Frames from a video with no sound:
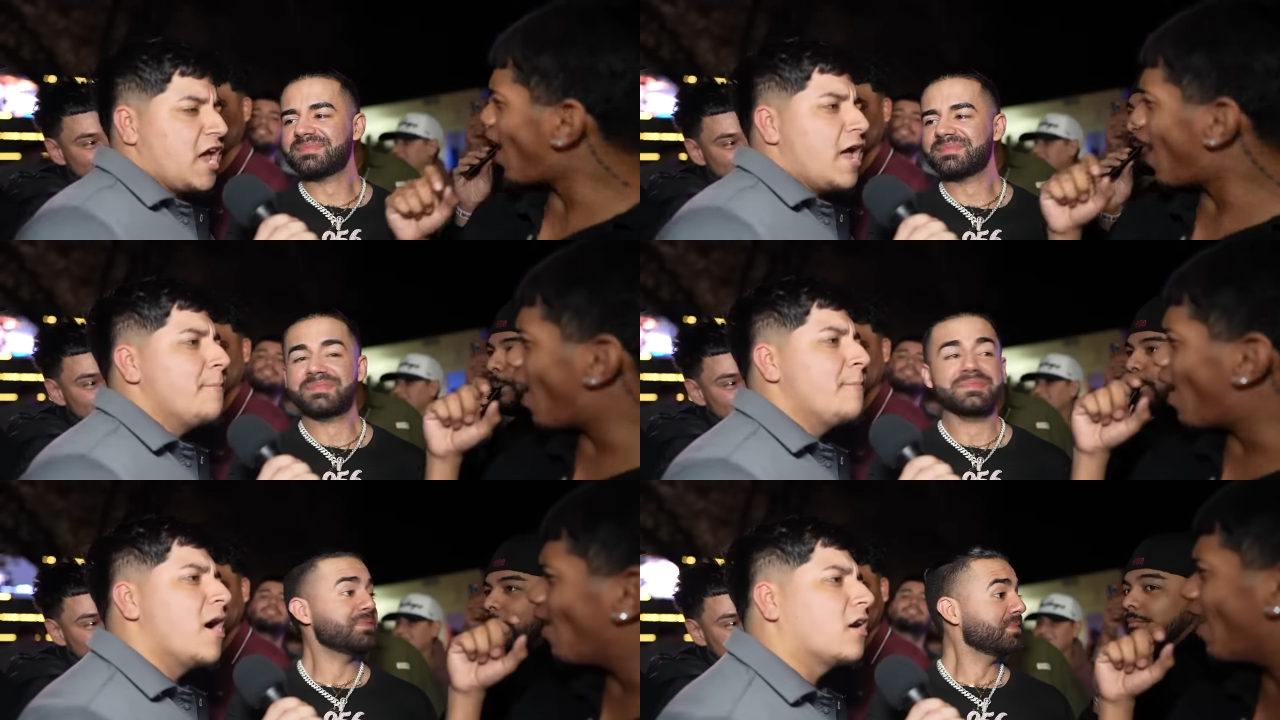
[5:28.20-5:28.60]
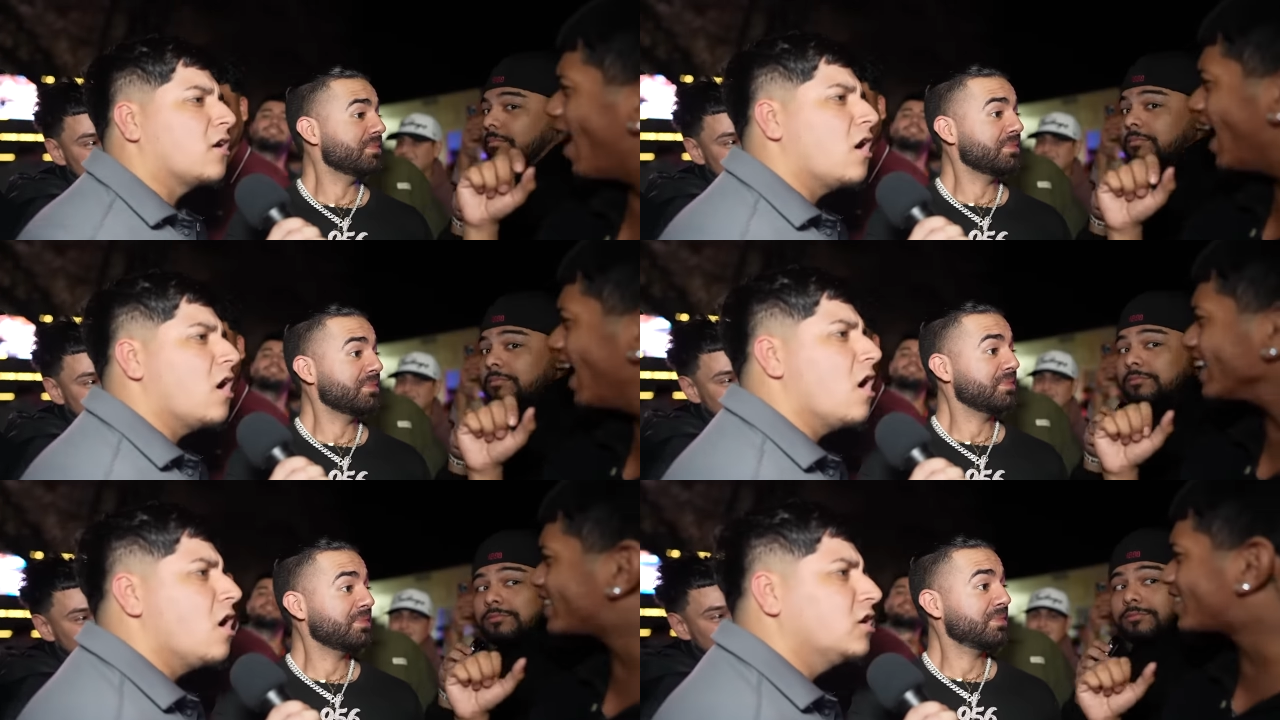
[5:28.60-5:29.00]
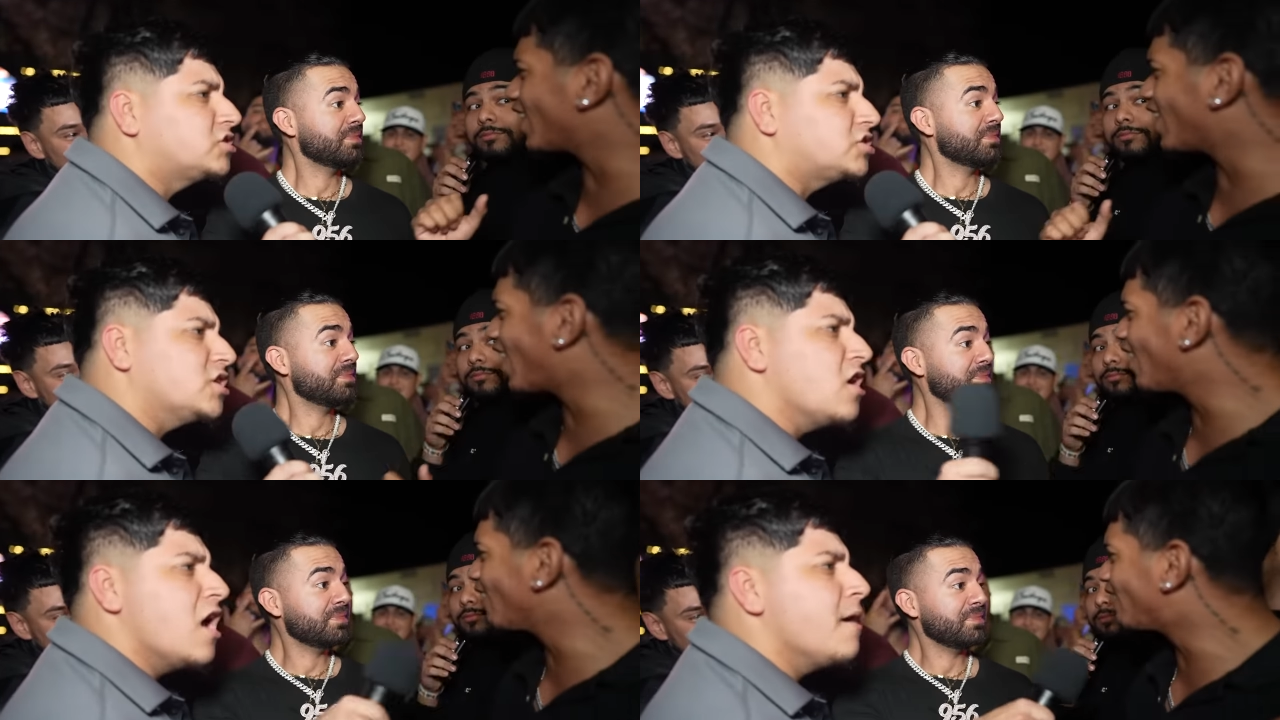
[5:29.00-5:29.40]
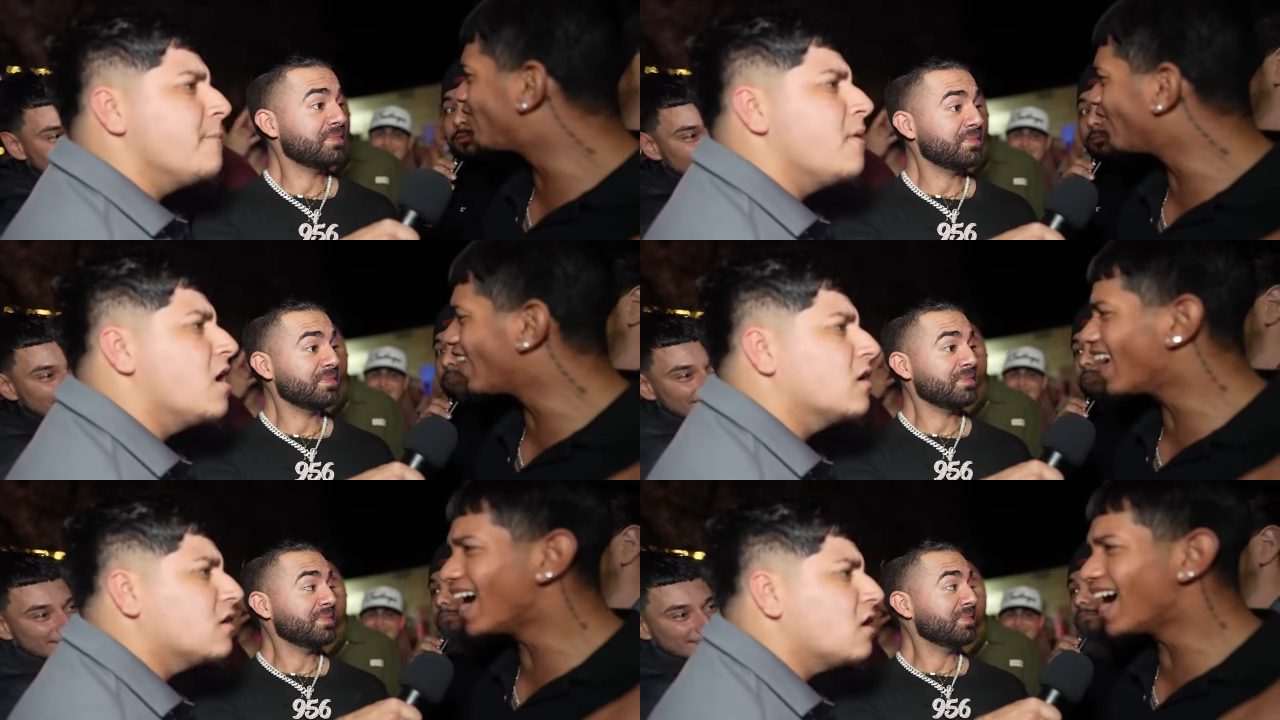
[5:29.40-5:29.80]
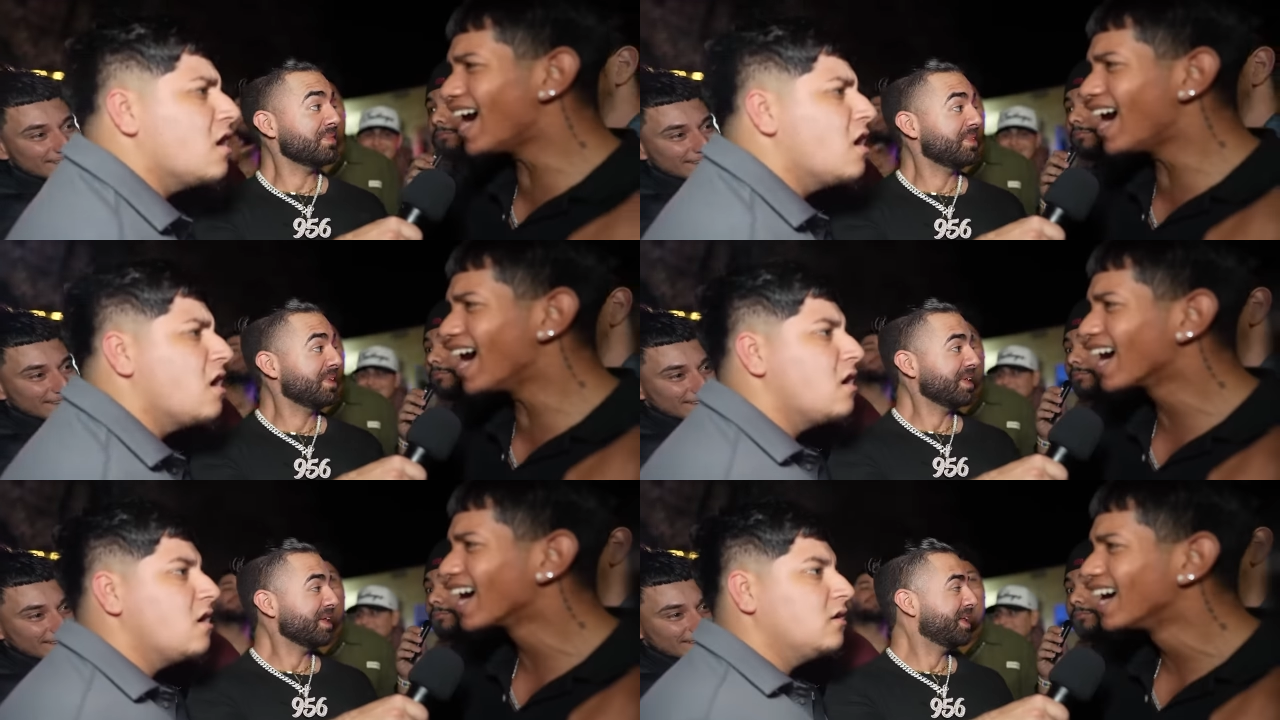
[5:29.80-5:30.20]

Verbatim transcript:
Speaker 1: ain't my girl, she ain't my girl.